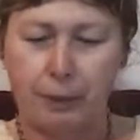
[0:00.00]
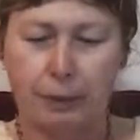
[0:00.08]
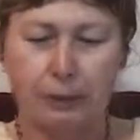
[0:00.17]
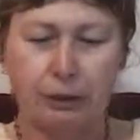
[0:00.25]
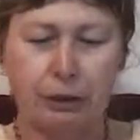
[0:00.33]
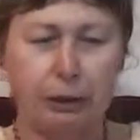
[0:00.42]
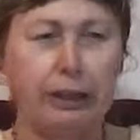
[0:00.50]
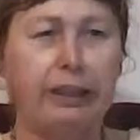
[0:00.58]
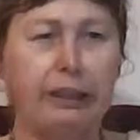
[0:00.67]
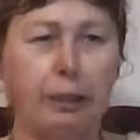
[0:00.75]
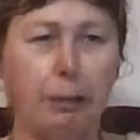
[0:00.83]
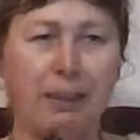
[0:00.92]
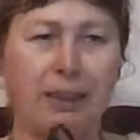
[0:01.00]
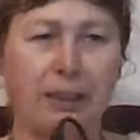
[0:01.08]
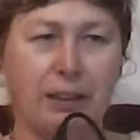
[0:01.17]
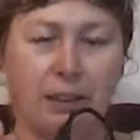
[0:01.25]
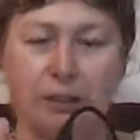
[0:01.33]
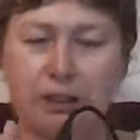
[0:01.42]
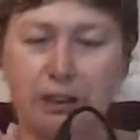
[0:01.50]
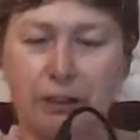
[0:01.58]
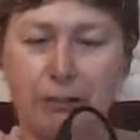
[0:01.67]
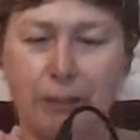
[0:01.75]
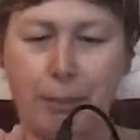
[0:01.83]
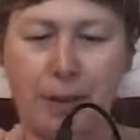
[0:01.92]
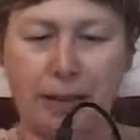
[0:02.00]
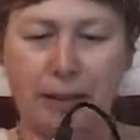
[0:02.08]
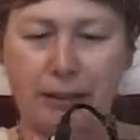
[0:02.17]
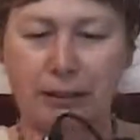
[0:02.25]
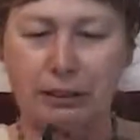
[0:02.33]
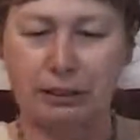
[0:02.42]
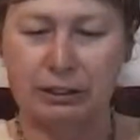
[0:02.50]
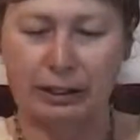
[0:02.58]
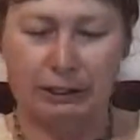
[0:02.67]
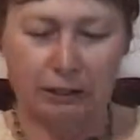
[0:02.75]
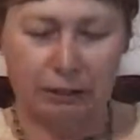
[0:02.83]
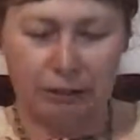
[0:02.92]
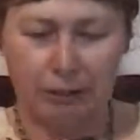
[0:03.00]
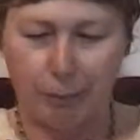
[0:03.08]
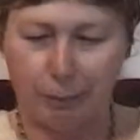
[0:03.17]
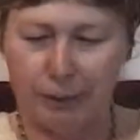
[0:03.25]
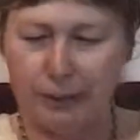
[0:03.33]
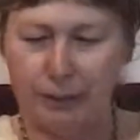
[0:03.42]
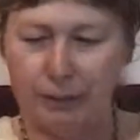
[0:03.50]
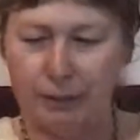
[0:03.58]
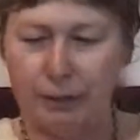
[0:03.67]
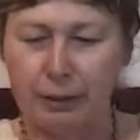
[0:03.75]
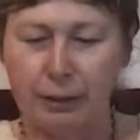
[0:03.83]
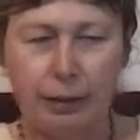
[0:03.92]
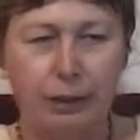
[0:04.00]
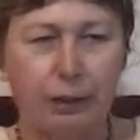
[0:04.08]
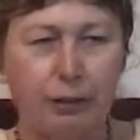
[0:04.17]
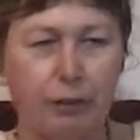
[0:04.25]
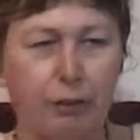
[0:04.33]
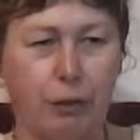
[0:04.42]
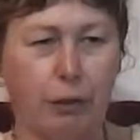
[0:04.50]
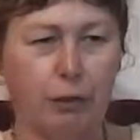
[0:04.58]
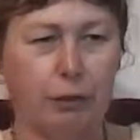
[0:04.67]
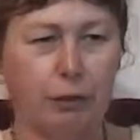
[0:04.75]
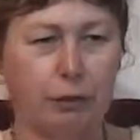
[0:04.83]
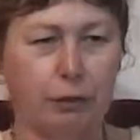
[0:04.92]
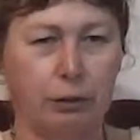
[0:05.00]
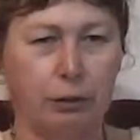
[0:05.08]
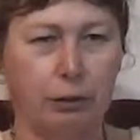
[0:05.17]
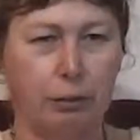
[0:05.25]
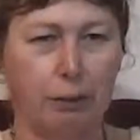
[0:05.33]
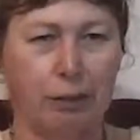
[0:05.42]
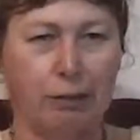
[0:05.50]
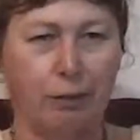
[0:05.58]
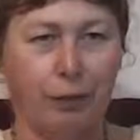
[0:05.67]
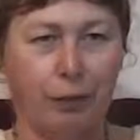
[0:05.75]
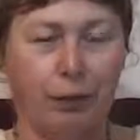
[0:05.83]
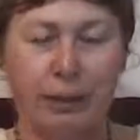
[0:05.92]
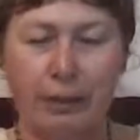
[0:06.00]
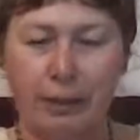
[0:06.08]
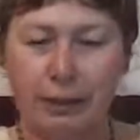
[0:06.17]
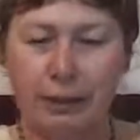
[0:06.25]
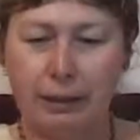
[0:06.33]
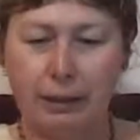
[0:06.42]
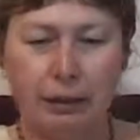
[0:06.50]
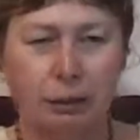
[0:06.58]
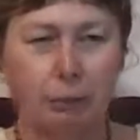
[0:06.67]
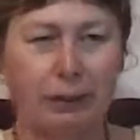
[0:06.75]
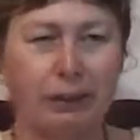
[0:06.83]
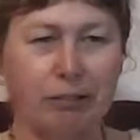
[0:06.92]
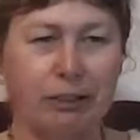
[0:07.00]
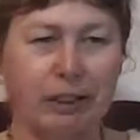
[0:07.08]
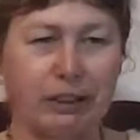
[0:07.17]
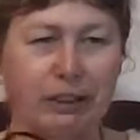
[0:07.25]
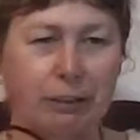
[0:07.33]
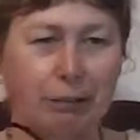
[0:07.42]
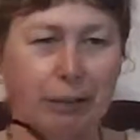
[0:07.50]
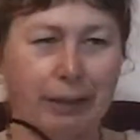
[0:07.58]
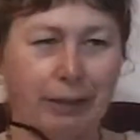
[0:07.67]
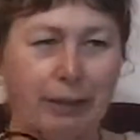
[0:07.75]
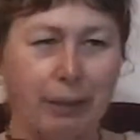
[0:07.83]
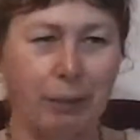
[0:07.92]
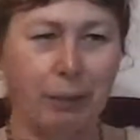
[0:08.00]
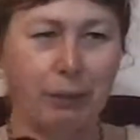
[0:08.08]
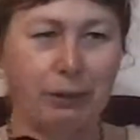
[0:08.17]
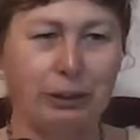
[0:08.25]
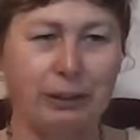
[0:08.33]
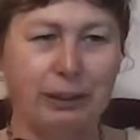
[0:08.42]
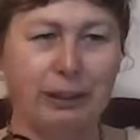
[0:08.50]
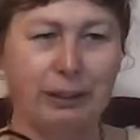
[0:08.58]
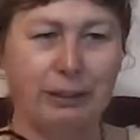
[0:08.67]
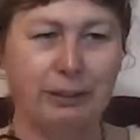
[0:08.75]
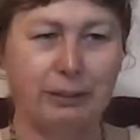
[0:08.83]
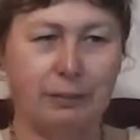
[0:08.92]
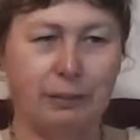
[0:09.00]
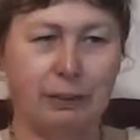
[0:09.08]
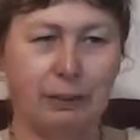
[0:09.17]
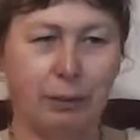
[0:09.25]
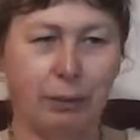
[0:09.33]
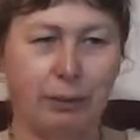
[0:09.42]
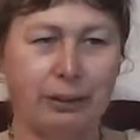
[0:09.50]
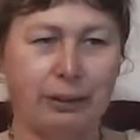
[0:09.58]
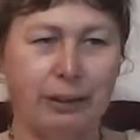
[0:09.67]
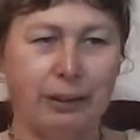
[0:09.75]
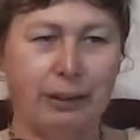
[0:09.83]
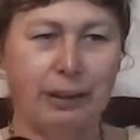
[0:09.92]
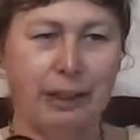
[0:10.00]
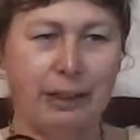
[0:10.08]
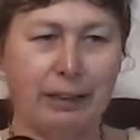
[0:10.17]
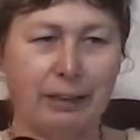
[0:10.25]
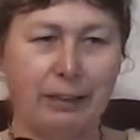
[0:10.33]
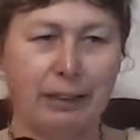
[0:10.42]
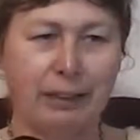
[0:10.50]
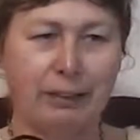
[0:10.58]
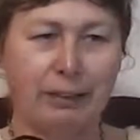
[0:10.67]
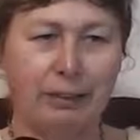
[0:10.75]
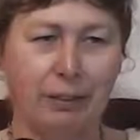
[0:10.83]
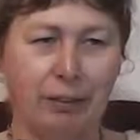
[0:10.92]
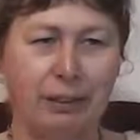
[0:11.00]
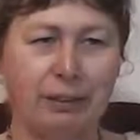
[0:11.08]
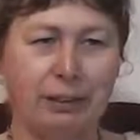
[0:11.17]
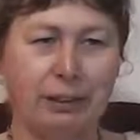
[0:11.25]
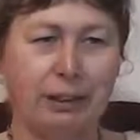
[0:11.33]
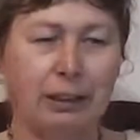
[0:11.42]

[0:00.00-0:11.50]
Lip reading: It's little bigger than a cigarette packet, than a standard cigarette packet. You've got the microphone here. The speaker is actually the round thing built in there. Just hold the angle of that to the light.